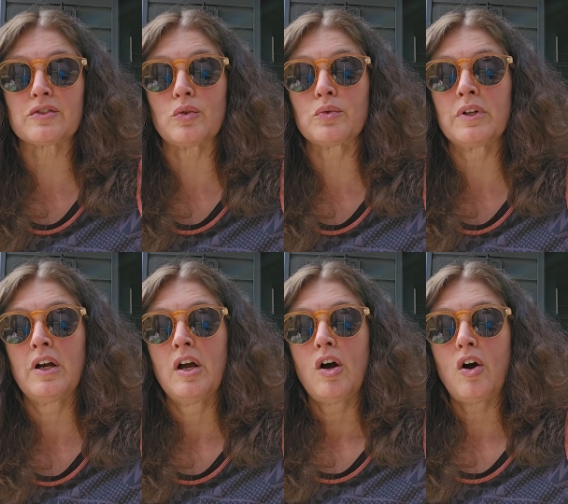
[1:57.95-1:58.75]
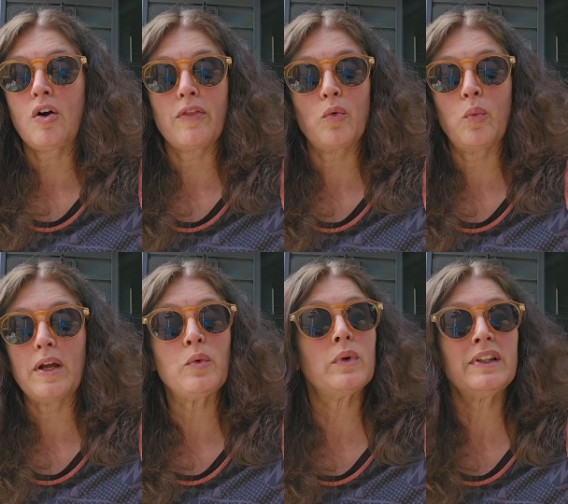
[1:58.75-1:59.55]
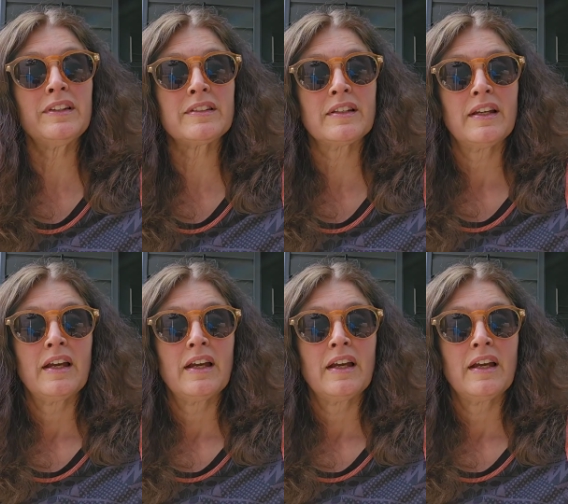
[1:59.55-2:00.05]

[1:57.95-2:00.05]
sold are the white ones.